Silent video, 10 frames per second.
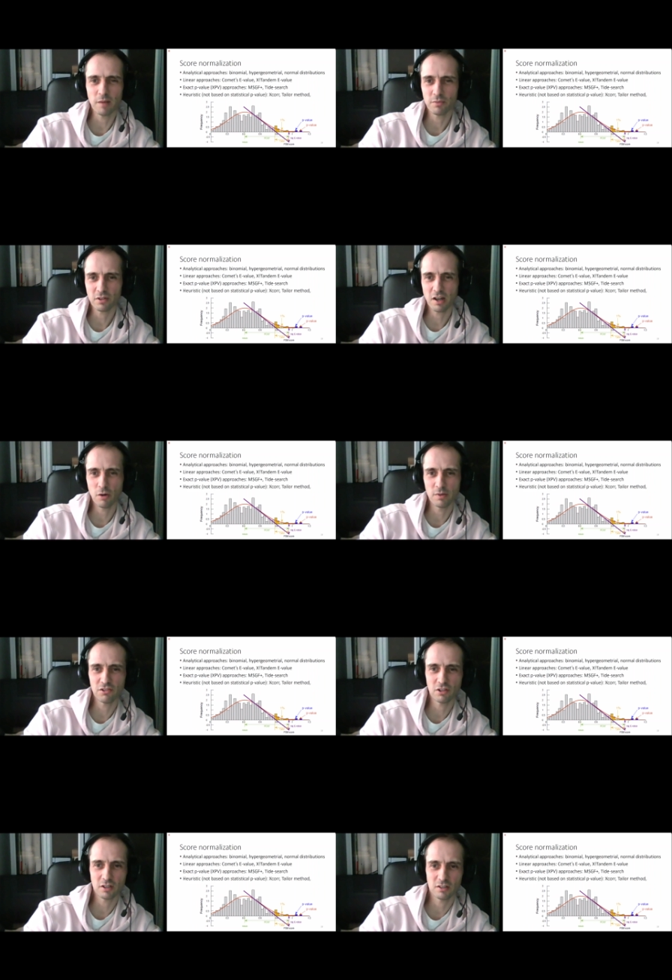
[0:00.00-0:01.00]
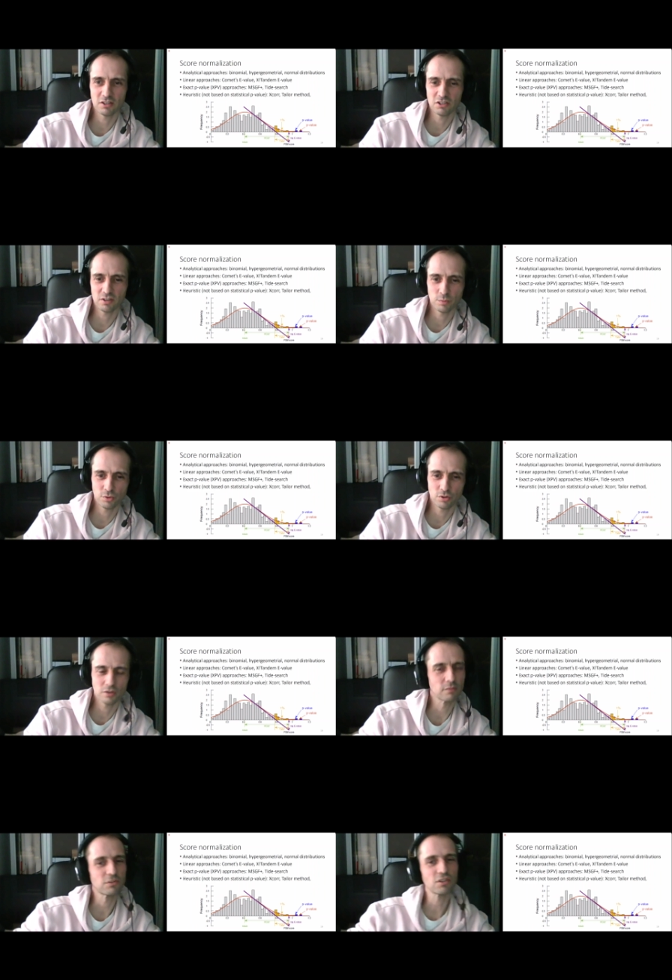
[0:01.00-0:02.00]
hypergeometrical distribution